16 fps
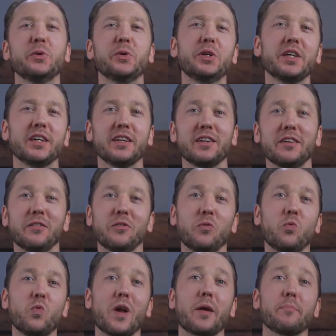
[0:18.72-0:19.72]

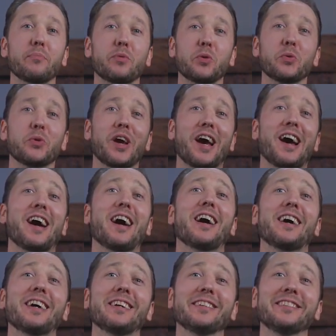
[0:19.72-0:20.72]
what up, you
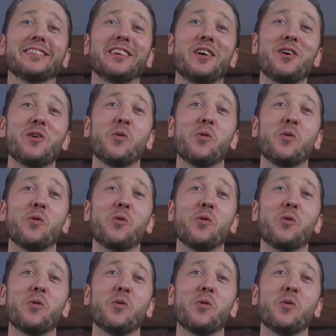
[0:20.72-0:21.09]
guys?